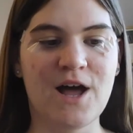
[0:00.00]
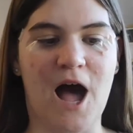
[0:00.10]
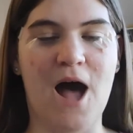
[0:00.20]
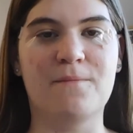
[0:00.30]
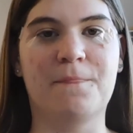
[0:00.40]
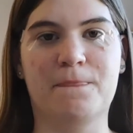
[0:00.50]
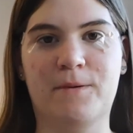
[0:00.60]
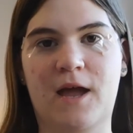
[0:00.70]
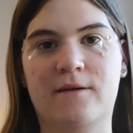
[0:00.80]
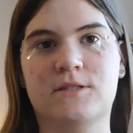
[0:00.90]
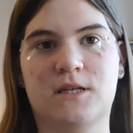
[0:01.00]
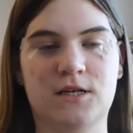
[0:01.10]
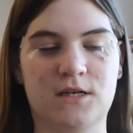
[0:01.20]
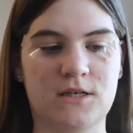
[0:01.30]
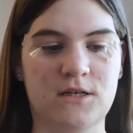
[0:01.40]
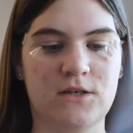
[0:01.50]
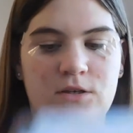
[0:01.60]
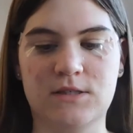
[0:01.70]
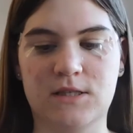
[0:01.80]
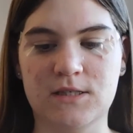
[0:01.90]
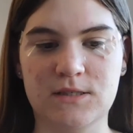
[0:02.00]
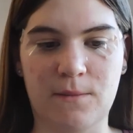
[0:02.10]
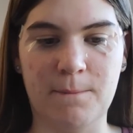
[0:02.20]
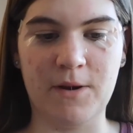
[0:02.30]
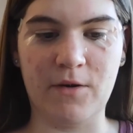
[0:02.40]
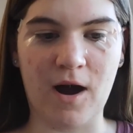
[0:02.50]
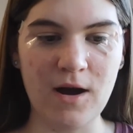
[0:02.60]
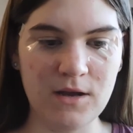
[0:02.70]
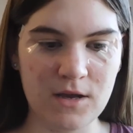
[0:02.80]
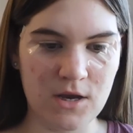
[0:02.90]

But yeah, I'm just gonna use this mirror